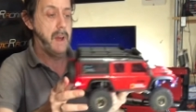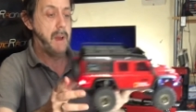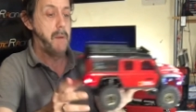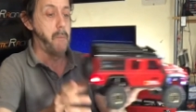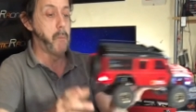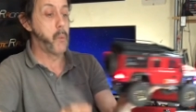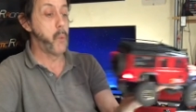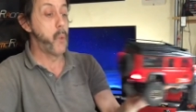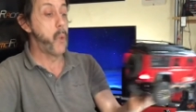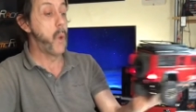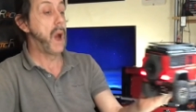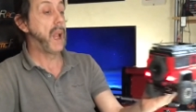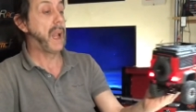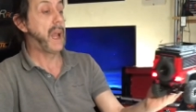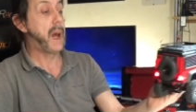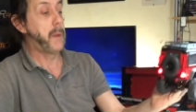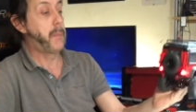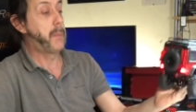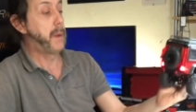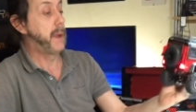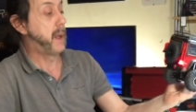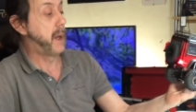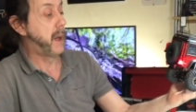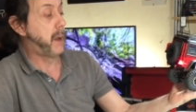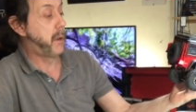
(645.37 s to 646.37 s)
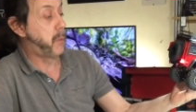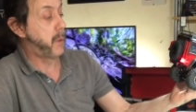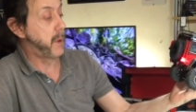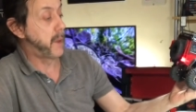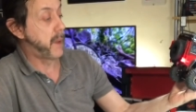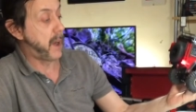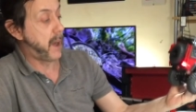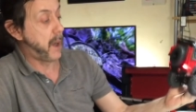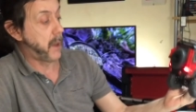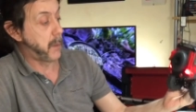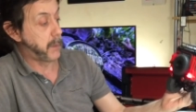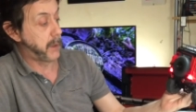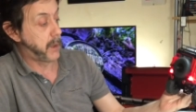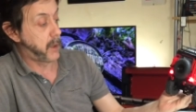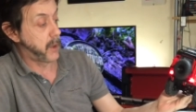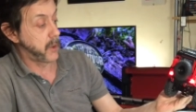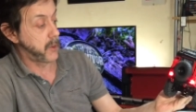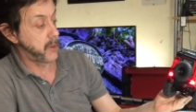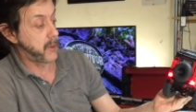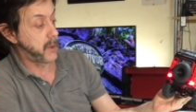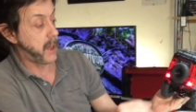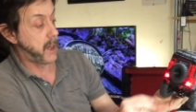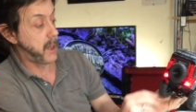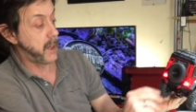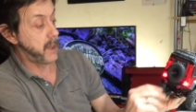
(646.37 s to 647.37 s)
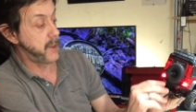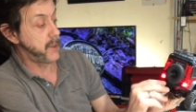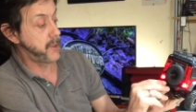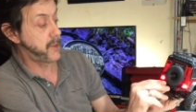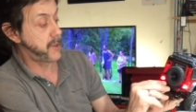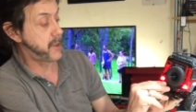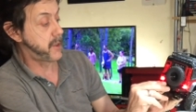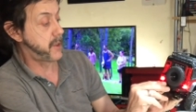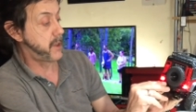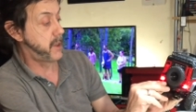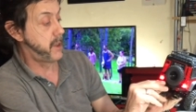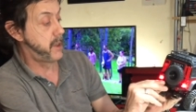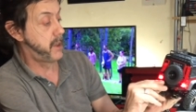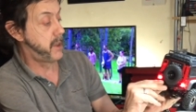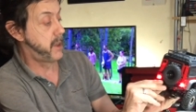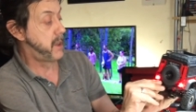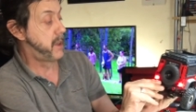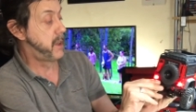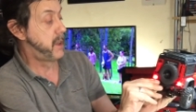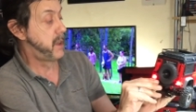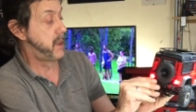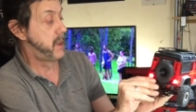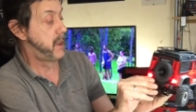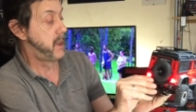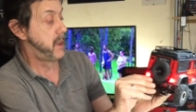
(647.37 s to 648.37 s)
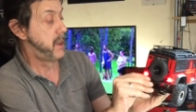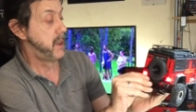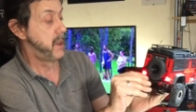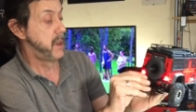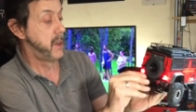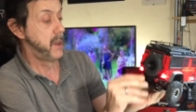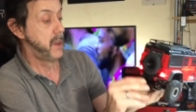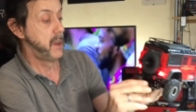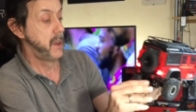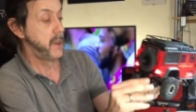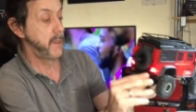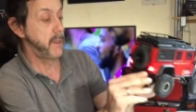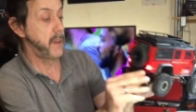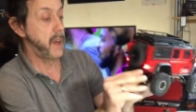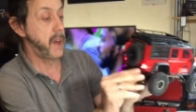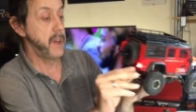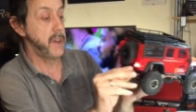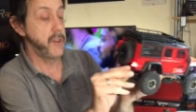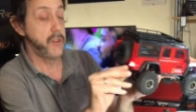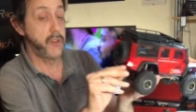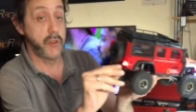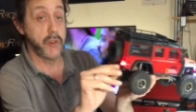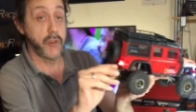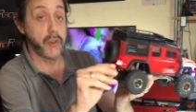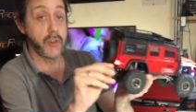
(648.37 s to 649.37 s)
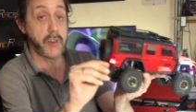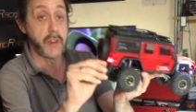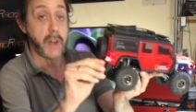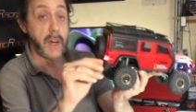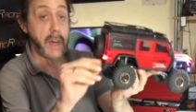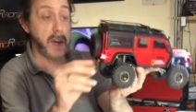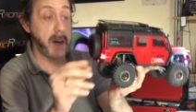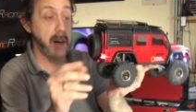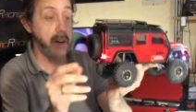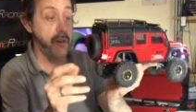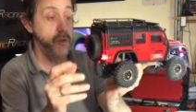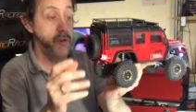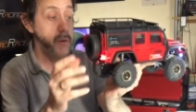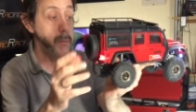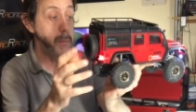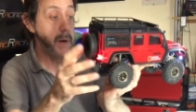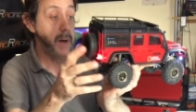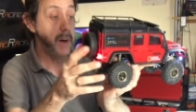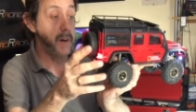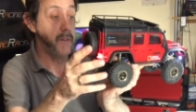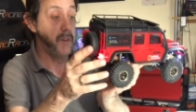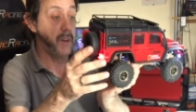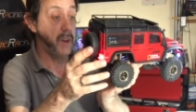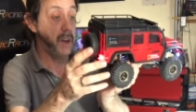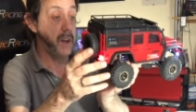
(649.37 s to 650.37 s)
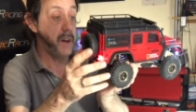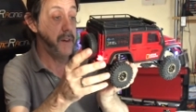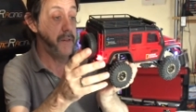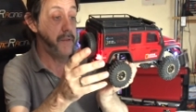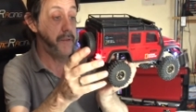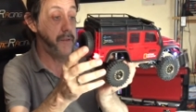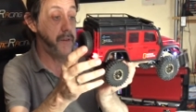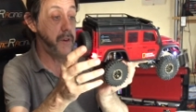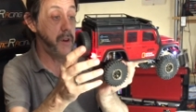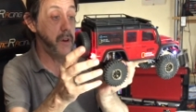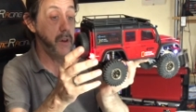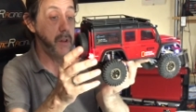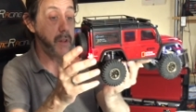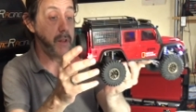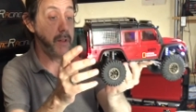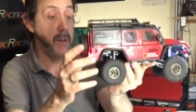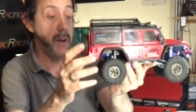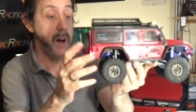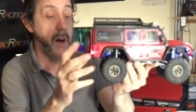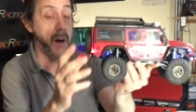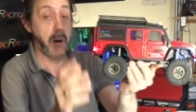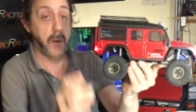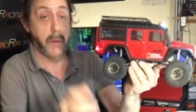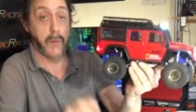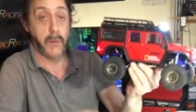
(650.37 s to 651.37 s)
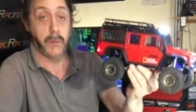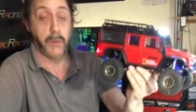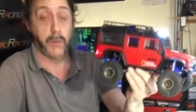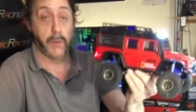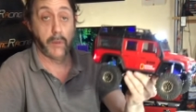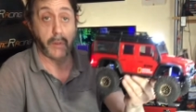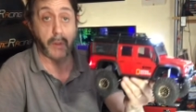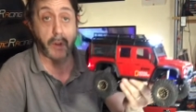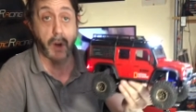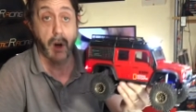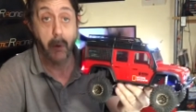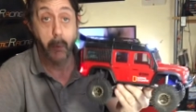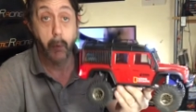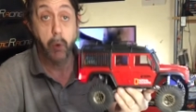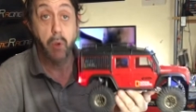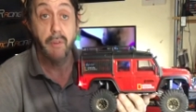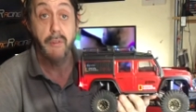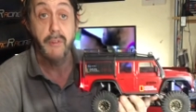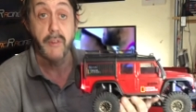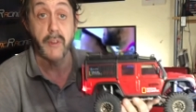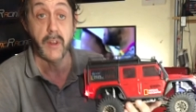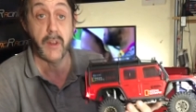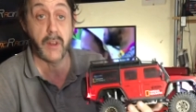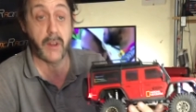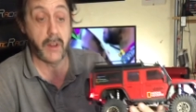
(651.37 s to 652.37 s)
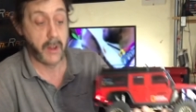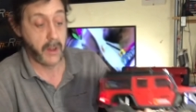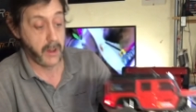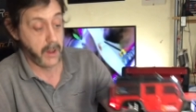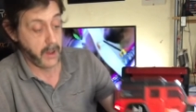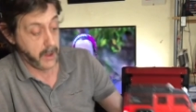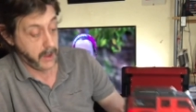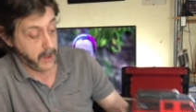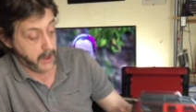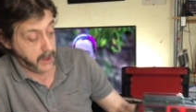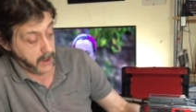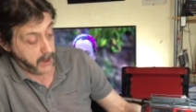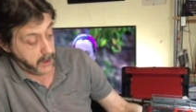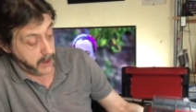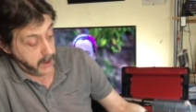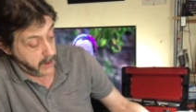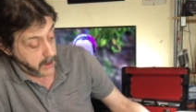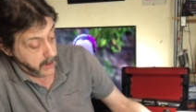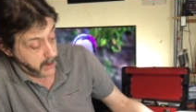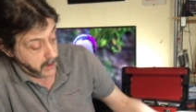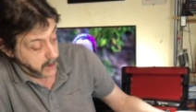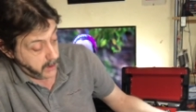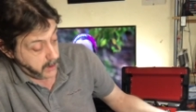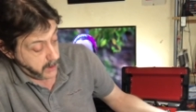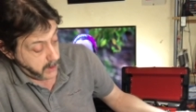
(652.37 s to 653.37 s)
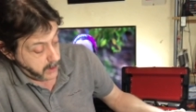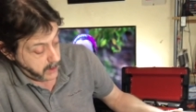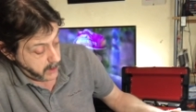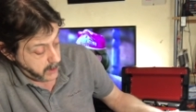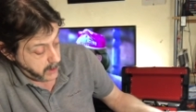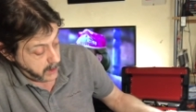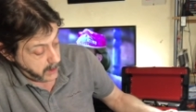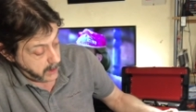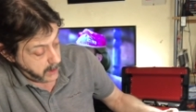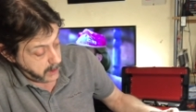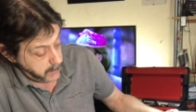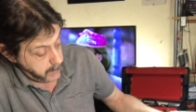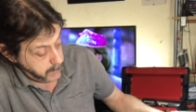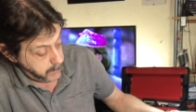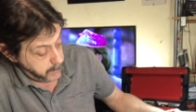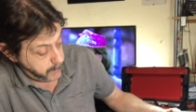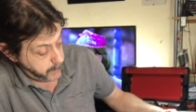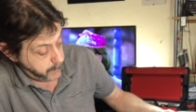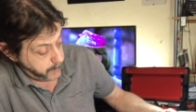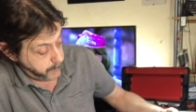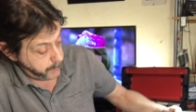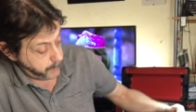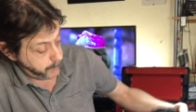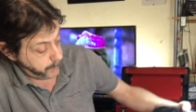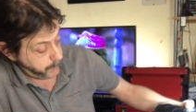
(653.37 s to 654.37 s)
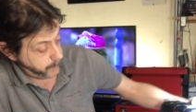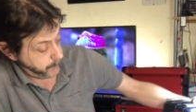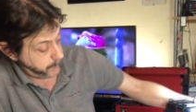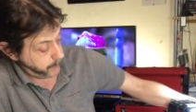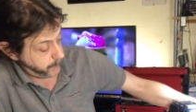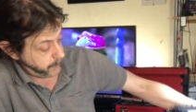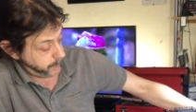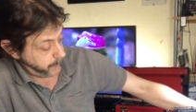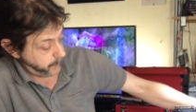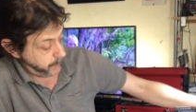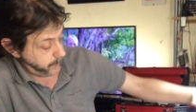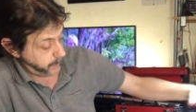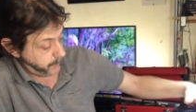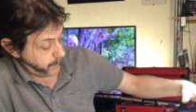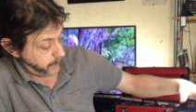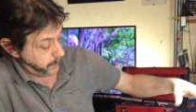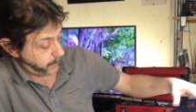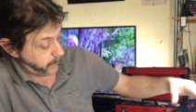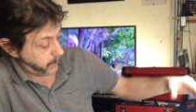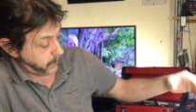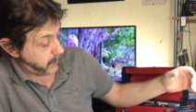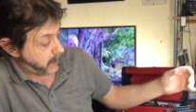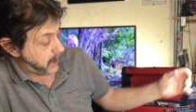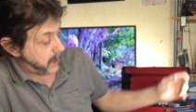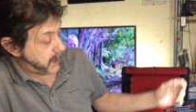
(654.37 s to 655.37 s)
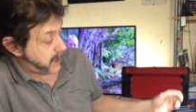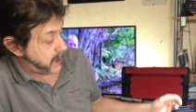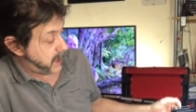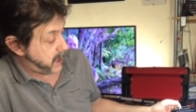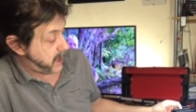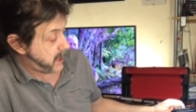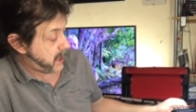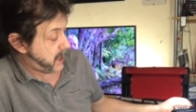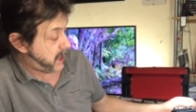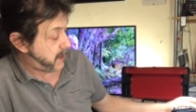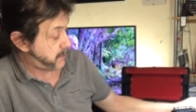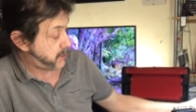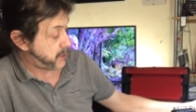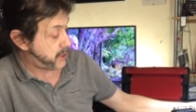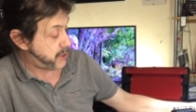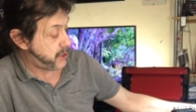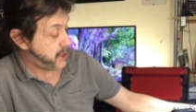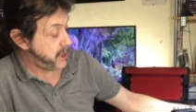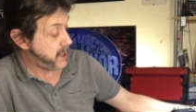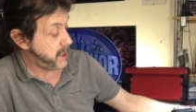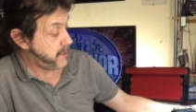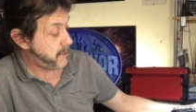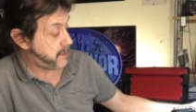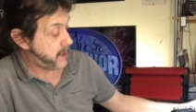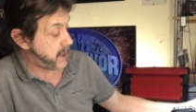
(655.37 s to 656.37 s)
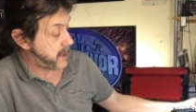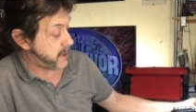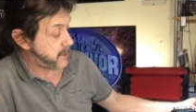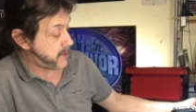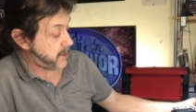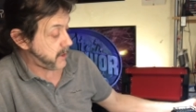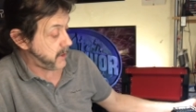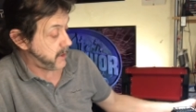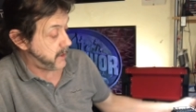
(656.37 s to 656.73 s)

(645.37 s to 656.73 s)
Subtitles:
well happy now with that, because that is just that extra bit of a lift that I wanted, and I have achieved it.